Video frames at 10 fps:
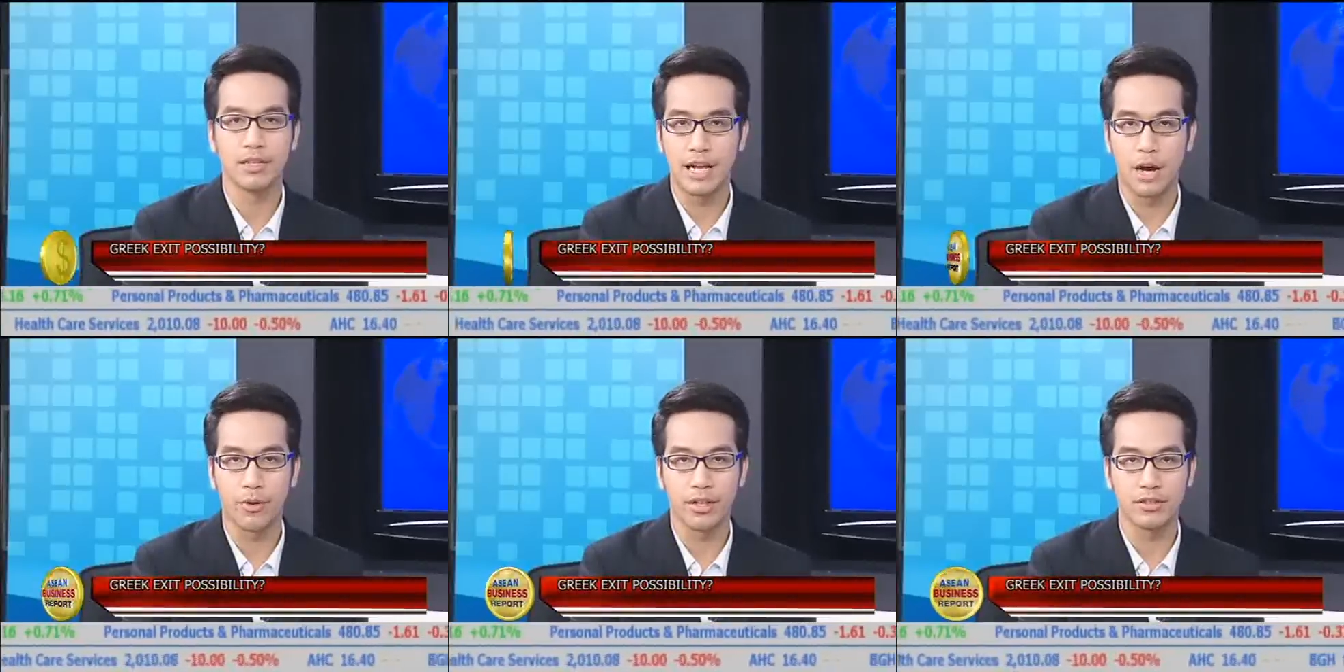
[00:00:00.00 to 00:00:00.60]

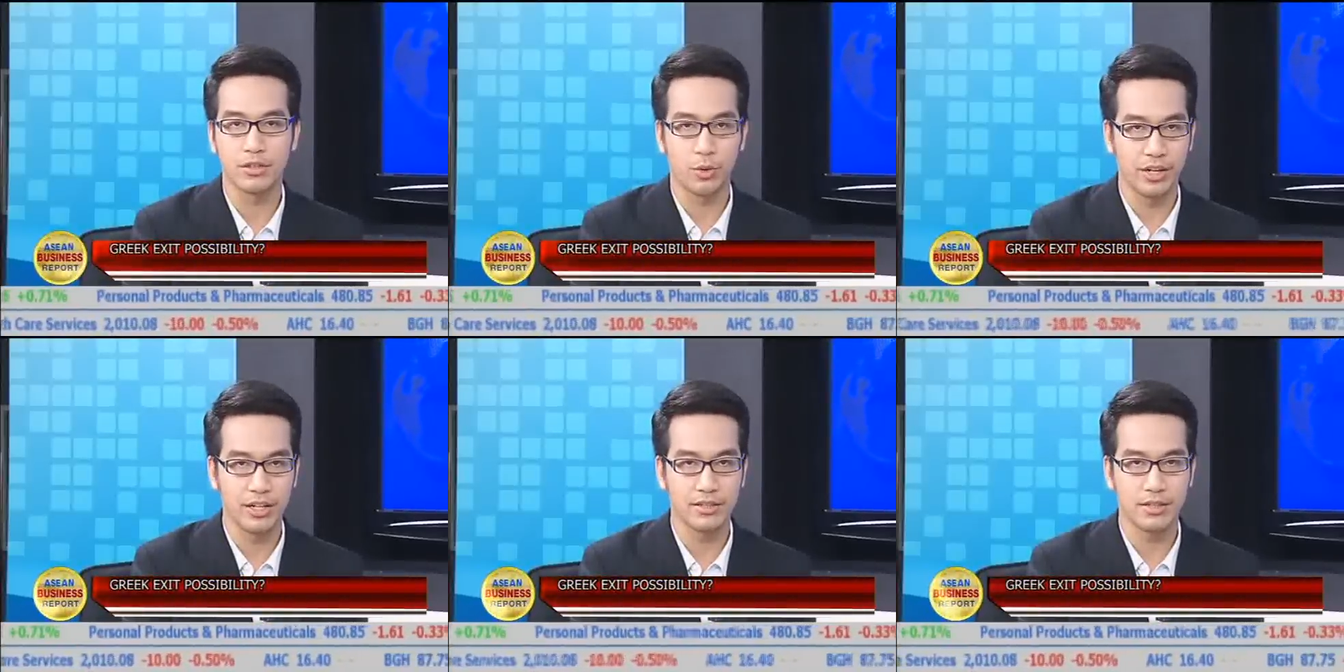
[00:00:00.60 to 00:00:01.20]
Now with us,
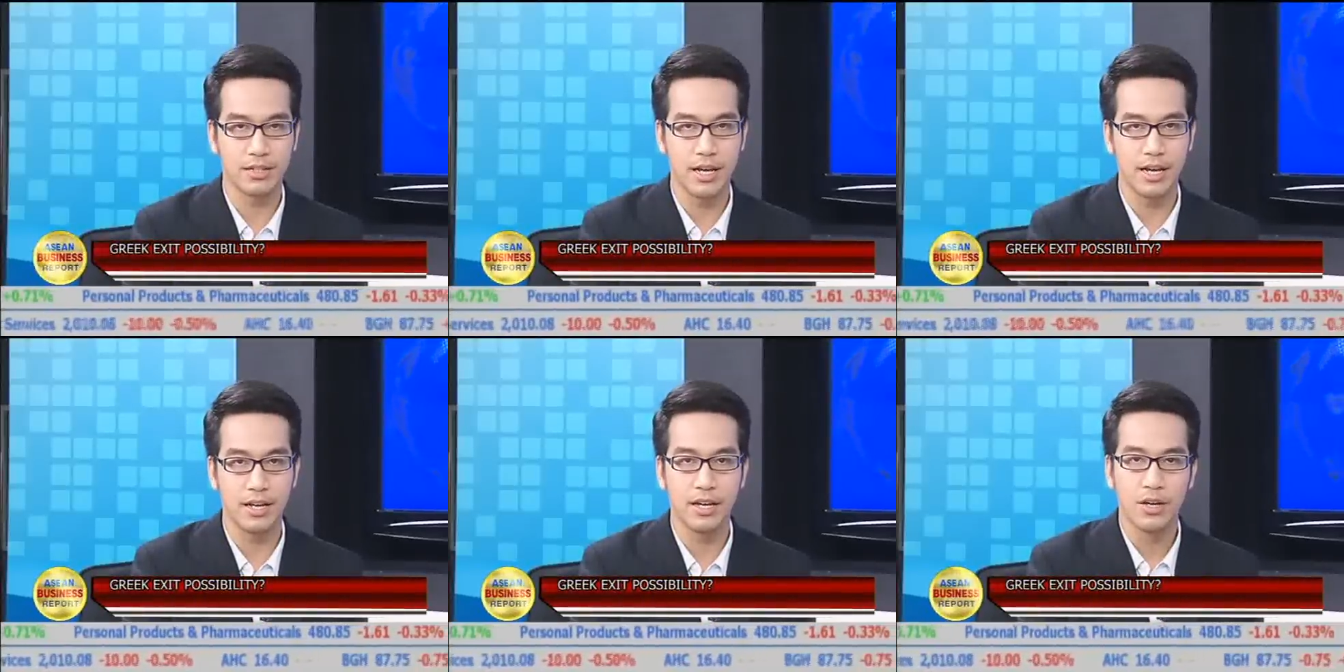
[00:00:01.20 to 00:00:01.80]
joining us
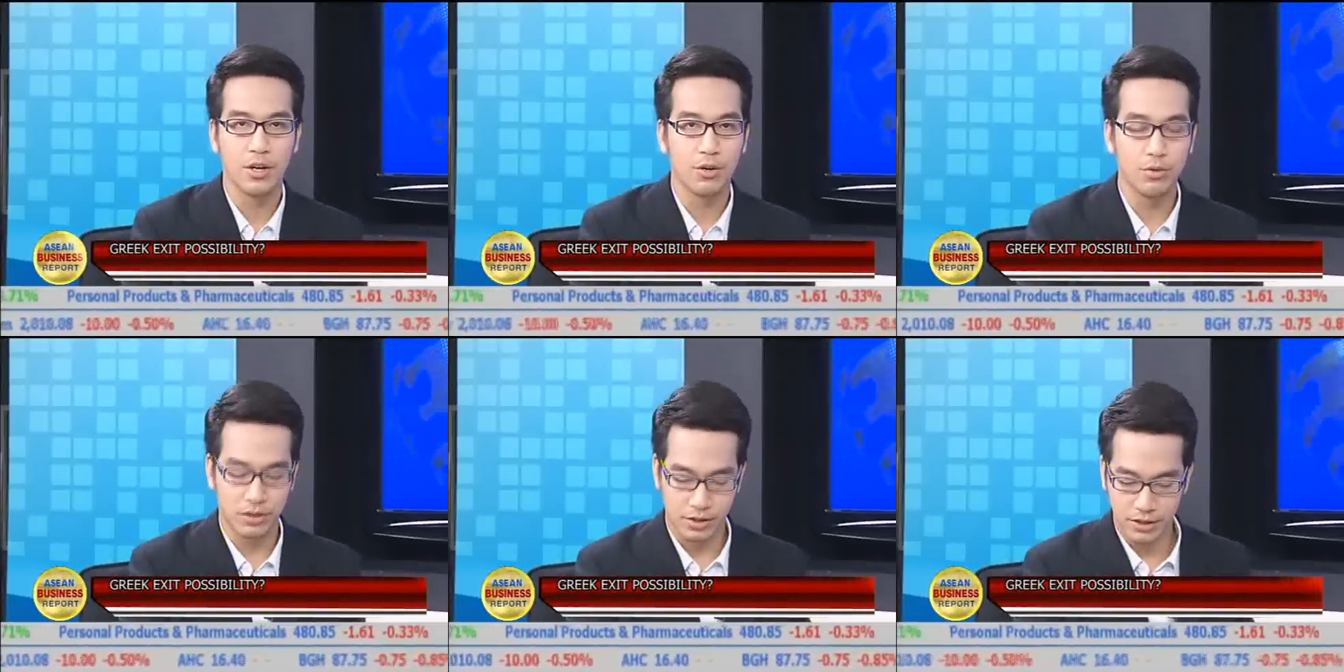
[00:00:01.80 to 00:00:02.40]
today,
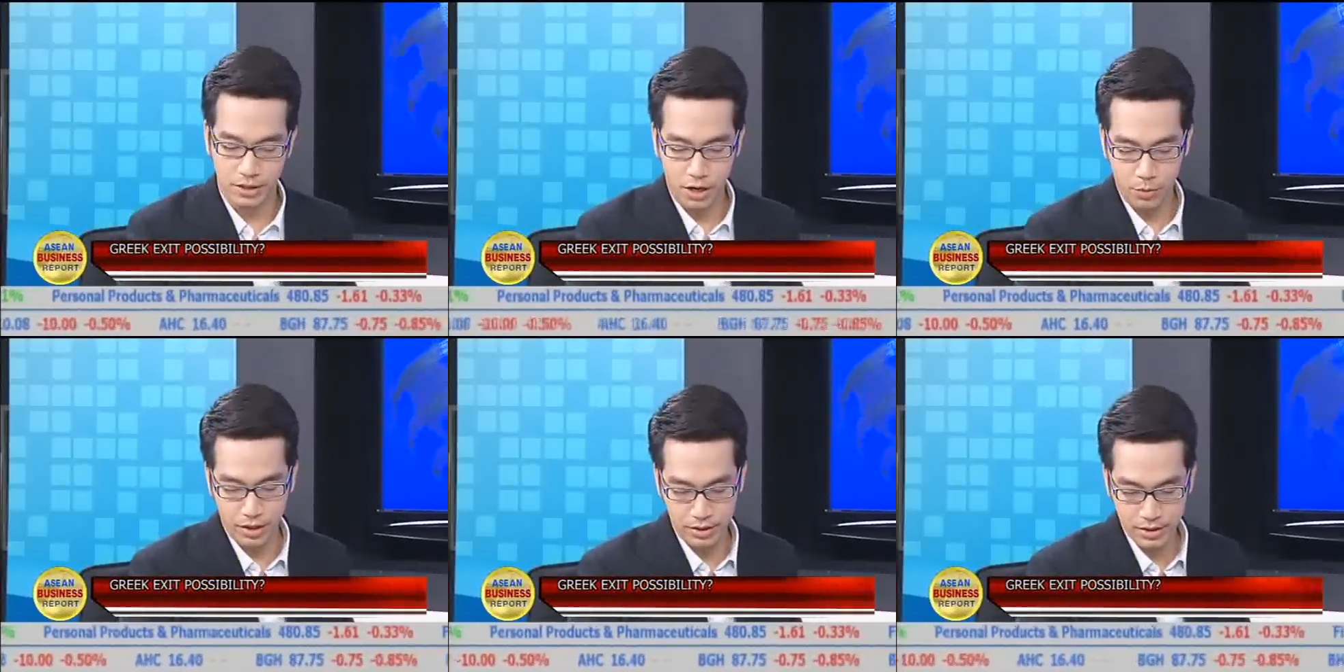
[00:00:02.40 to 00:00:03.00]
who's going to talk
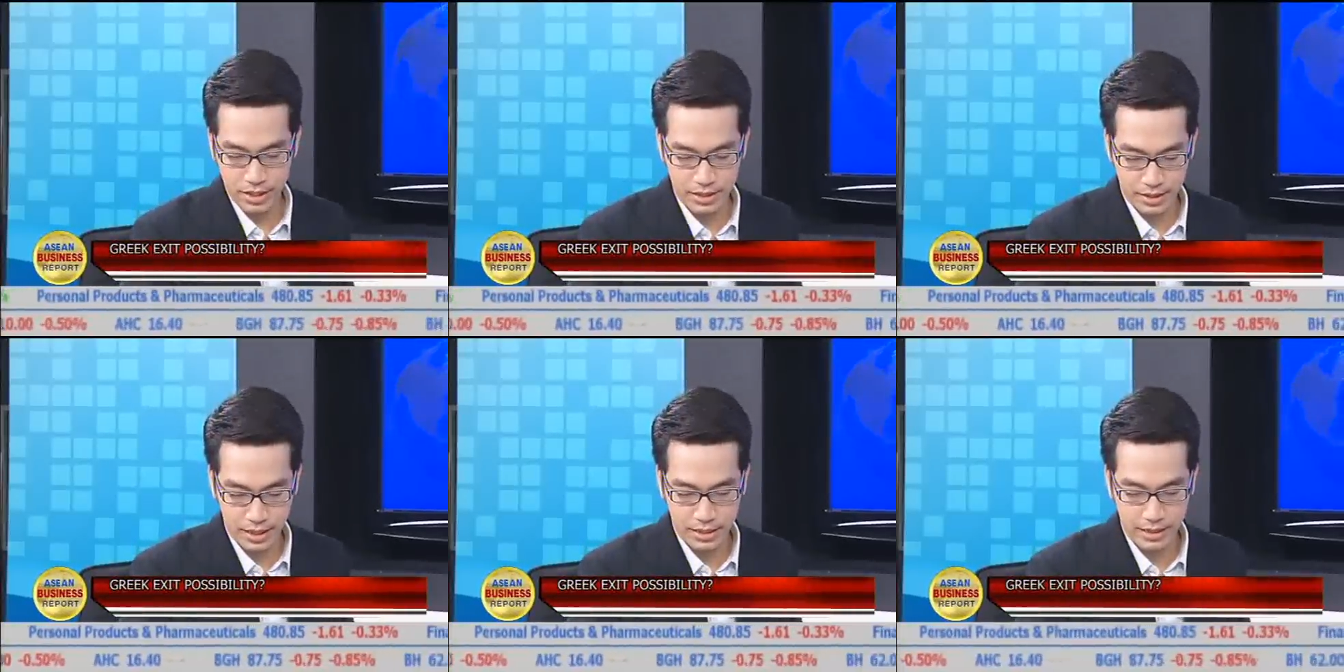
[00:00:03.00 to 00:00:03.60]
with us
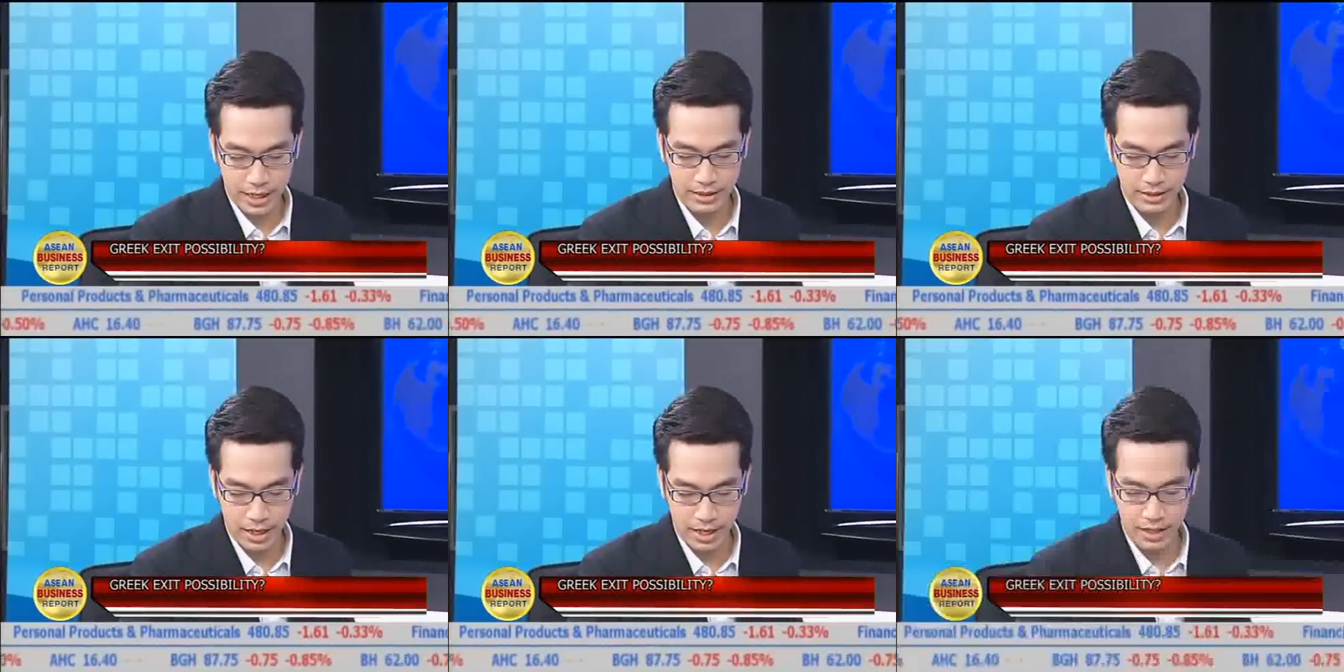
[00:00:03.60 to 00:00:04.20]
is
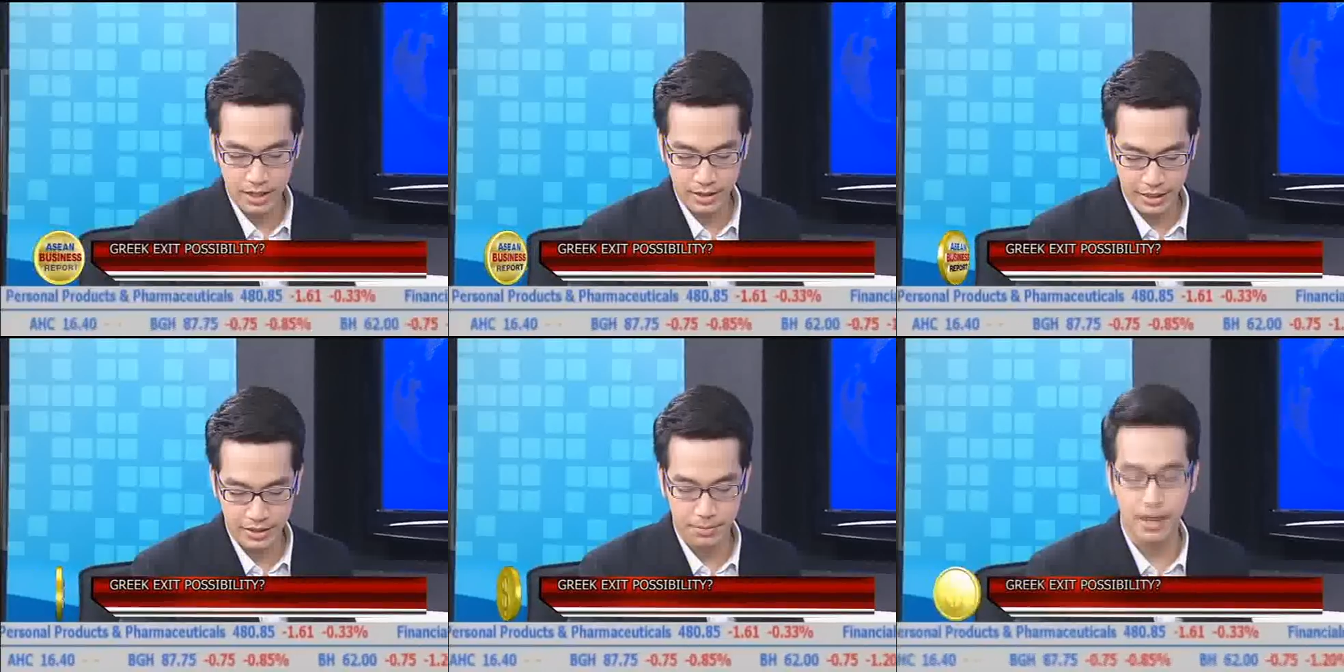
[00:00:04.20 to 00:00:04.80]
Charit
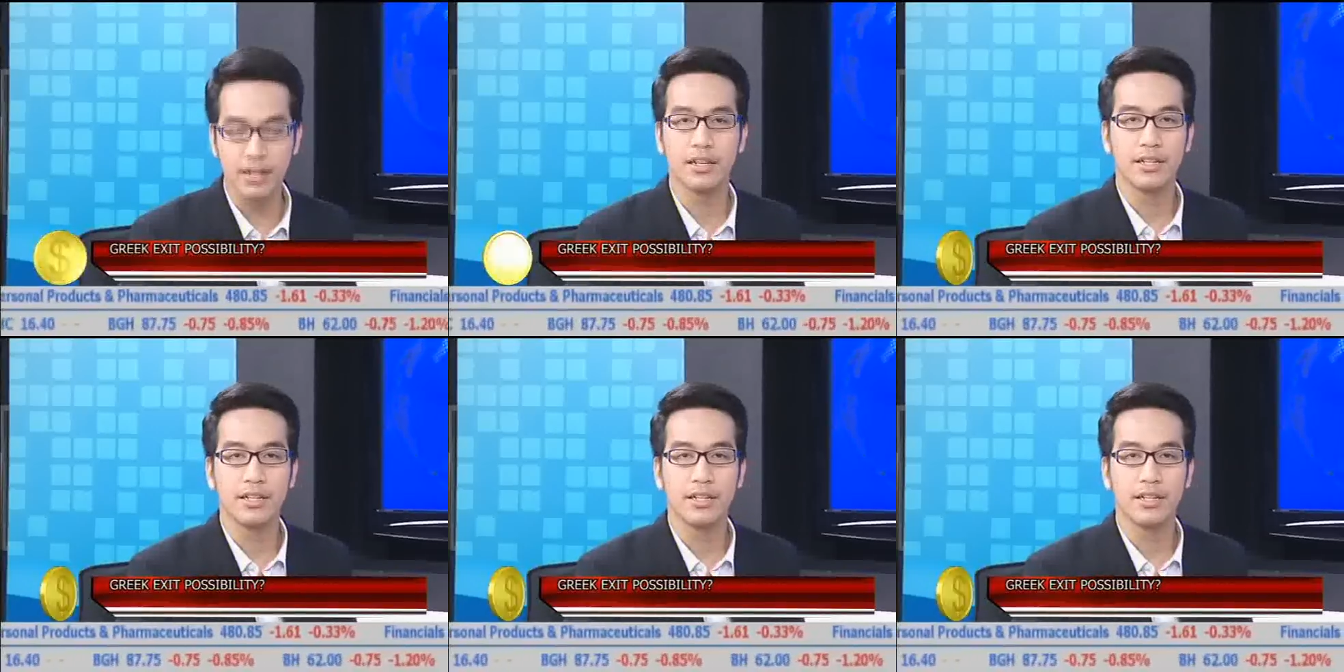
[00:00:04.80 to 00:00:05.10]
Tingsabadh,